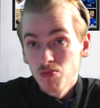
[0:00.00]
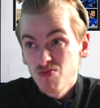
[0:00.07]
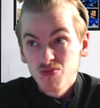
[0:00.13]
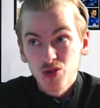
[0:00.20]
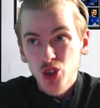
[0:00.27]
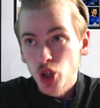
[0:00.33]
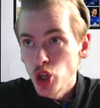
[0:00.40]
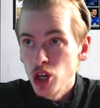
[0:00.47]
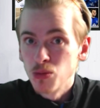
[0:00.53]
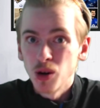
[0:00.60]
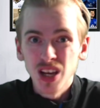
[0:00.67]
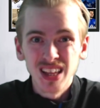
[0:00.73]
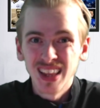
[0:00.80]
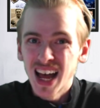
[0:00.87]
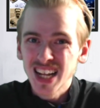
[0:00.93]

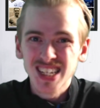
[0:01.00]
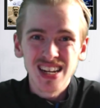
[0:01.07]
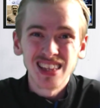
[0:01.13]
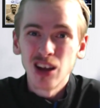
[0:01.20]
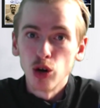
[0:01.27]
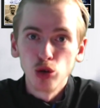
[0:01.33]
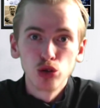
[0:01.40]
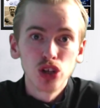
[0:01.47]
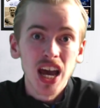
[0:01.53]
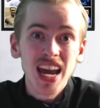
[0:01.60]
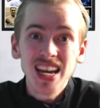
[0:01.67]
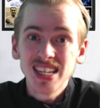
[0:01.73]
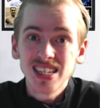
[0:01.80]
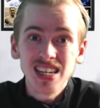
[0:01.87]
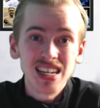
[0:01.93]
Schoolboy lads in the under
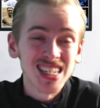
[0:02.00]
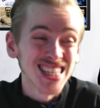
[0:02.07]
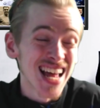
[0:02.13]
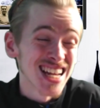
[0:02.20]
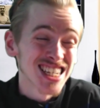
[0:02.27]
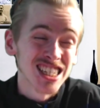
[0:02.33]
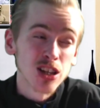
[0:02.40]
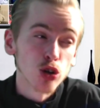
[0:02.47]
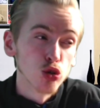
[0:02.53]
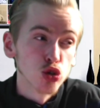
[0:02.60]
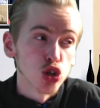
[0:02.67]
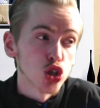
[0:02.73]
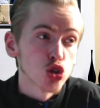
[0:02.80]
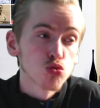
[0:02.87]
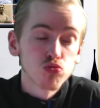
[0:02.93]
18s, lads in the
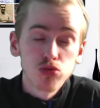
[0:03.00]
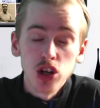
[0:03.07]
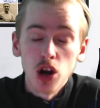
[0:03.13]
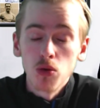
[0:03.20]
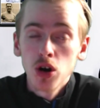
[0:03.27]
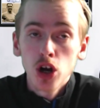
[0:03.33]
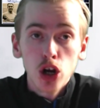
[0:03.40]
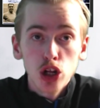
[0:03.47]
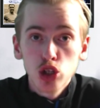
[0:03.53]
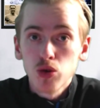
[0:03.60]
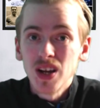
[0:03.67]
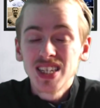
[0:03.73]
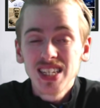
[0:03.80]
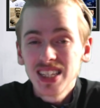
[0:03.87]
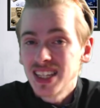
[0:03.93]
under
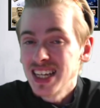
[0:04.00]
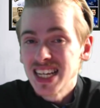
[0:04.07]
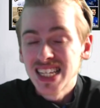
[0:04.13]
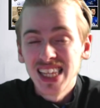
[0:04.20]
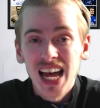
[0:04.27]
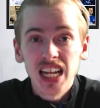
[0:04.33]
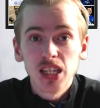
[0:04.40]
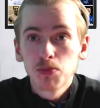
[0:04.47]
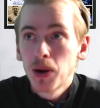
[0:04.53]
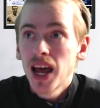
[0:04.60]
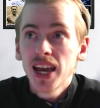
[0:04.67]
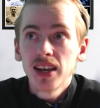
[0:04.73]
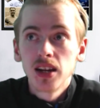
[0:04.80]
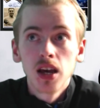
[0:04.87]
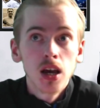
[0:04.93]
23s, lads
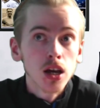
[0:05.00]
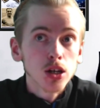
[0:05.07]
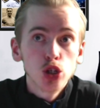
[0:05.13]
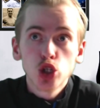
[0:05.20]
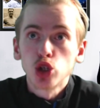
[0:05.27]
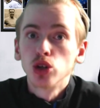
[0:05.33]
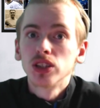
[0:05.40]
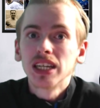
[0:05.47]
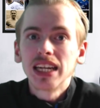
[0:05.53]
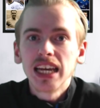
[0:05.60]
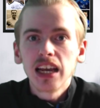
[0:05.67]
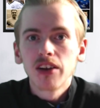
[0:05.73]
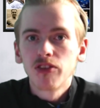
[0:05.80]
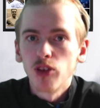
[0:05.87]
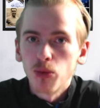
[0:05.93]
playing Sunday
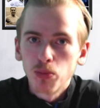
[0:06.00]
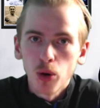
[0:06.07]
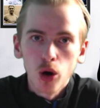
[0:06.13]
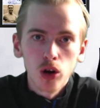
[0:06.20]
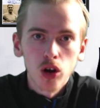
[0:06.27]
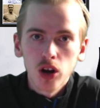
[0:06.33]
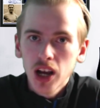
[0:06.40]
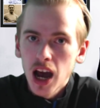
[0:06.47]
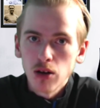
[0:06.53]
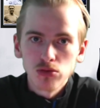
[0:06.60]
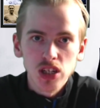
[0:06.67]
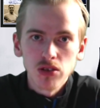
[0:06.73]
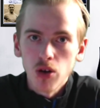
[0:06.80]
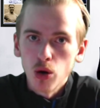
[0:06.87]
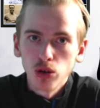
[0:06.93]
League football on
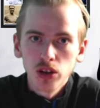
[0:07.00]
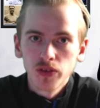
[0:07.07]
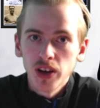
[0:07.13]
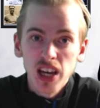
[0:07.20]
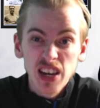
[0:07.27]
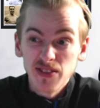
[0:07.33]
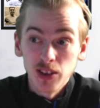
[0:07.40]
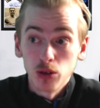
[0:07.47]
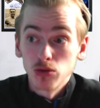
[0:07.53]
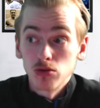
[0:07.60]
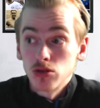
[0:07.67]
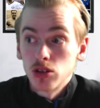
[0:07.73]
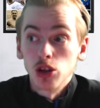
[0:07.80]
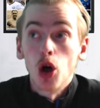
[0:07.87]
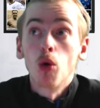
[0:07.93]
County Road, even though
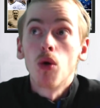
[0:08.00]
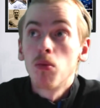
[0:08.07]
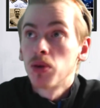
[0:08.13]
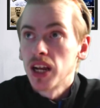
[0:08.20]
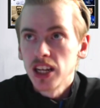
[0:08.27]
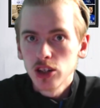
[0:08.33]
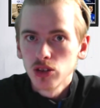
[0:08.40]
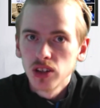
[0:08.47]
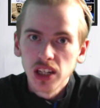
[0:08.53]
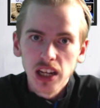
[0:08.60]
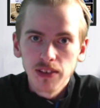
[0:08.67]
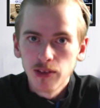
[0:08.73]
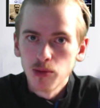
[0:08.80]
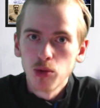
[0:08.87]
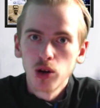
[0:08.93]
no one plays Sunday
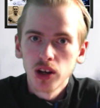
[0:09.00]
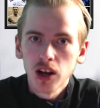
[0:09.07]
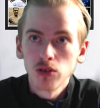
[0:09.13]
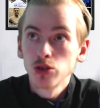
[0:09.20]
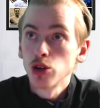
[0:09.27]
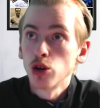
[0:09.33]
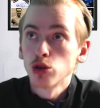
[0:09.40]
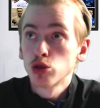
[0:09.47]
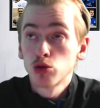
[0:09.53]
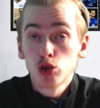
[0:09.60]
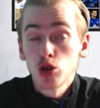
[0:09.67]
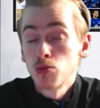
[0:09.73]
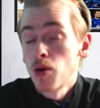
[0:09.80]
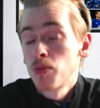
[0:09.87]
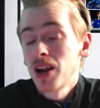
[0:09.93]
League football on County Road.
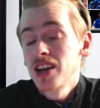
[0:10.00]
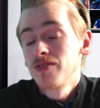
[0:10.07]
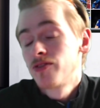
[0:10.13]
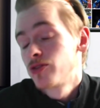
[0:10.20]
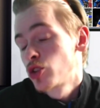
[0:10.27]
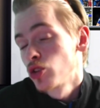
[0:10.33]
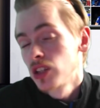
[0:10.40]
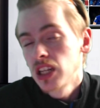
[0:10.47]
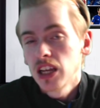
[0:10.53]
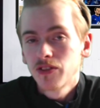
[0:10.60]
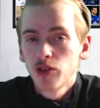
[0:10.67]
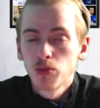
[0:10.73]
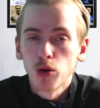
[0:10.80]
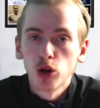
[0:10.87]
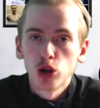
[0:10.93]
Someone playing Sunday League
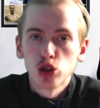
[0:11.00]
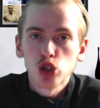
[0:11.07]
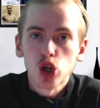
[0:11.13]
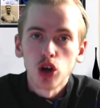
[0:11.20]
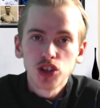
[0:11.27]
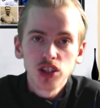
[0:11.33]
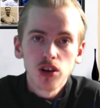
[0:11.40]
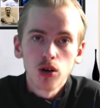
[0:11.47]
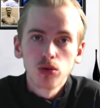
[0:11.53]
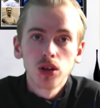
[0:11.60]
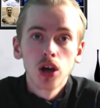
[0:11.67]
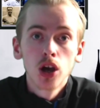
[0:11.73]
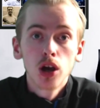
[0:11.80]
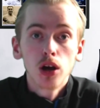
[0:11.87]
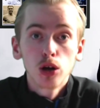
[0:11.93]
football on Scotty Road
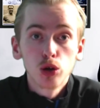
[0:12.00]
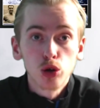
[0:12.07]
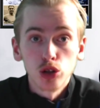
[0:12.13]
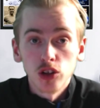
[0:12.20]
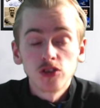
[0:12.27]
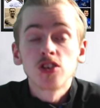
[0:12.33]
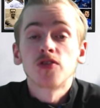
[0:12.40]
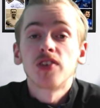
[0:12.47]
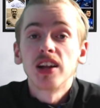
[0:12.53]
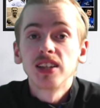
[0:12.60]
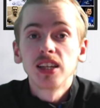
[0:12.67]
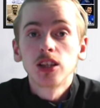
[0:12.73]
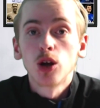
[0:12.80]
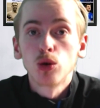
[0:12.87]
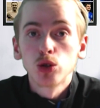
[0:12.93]
could have
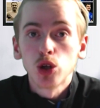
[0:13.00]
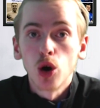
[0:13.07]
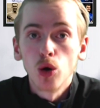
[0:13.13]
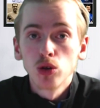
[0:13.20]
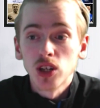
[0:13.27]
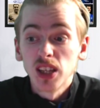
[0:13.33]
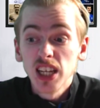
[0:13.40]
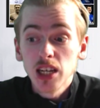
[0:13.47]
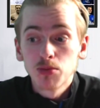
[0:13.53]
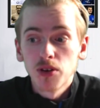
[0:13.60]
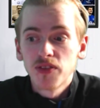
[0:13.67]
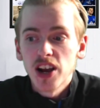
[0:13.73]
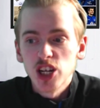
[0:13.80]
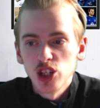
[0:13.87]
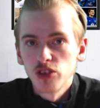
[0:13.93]
defended those goals, and these
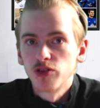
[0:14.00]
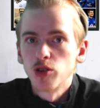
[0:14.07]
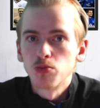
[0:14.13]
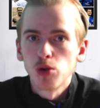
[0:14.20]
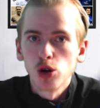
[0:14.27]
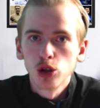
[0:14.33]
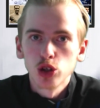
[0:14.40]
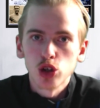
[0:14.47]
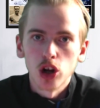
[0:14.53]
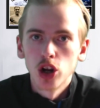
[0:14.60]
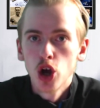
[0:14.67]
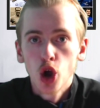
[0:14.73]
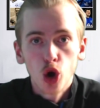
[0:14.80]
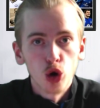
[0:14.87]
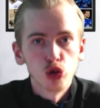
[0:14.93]
professional footballers
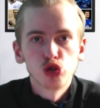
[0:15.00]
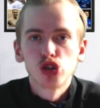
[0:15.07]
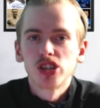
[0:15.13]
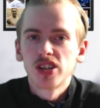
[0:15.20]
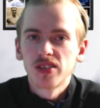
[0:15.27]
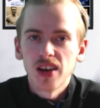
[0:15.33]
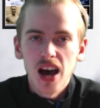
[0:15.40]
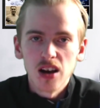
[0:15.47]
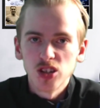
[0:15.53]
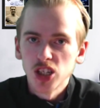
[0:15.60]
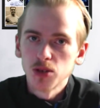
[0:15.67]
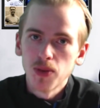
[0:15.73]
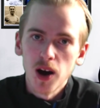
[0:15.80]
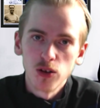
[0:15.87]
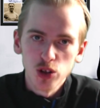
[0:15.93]
on hundreds of thousands
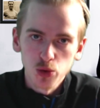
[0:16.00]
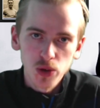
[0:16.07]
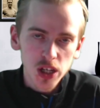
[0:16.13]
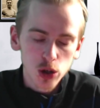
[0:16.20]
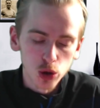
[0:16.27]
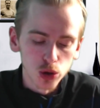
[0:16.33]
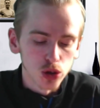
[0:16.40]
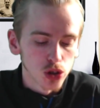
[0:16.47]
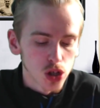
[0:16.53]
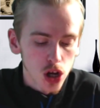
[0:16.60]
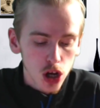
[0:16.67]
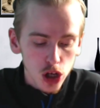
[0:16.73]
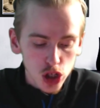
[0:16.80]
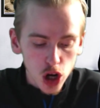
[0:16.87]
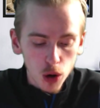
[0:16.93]
of pounds a week couldn't.
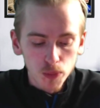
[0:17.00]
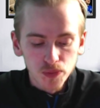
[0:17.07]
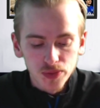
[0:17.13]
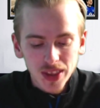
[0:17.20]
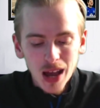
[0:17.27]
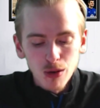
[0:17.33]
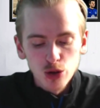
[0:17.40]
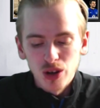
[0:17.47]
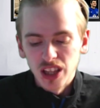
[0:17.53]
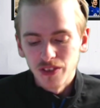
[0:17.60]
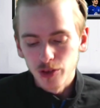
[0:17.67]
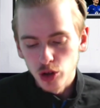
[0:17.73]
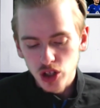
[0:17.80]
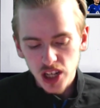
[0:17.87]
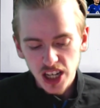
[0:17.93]
So that was when the
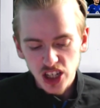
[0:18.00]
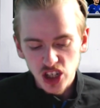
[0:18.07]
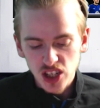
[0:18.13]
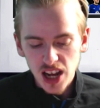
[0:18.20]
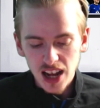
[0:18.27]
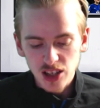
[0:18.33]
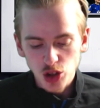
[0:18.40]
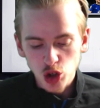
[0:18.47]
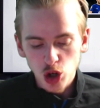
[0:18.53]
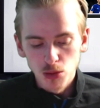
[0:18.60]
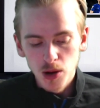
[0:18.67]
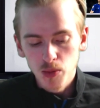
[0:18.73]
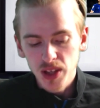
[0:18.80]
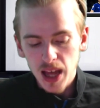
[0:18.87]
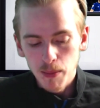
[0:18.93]
frustration started to
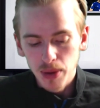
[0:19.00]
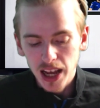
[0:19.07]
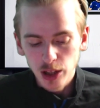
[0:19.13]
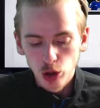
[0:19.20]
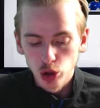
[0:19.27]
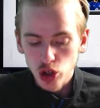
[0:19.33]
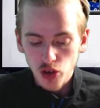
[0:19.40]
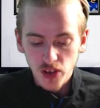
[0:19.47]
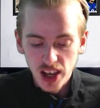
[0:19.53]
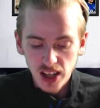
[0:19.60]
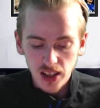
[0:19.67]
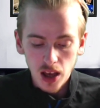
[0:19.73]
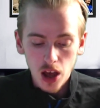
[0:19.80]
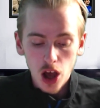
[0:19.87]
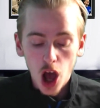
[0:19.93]
come in. We then played
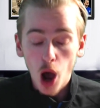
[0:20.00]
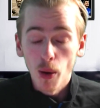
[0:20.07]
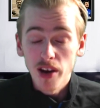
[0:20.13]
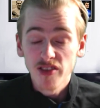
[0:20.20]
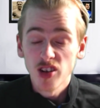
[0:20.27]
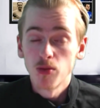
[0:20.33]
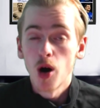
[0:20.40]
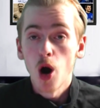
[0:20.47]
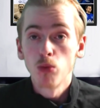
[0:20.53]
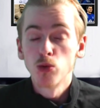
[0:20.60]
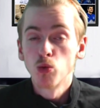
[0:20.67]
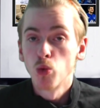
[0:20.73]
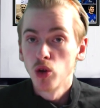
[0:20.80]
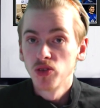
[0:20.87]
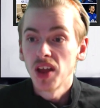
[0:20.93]
Huddersfield away from home
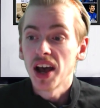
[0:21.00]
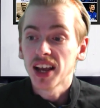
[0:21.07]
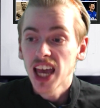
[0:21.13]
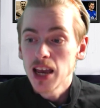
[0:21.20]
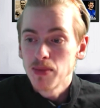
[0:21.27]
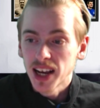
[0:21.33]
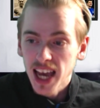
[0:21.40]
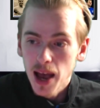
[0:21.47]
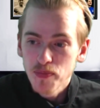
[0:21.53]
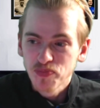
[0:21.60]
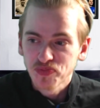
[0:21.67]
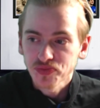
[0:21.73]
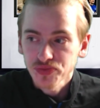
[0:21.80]
and won that game again.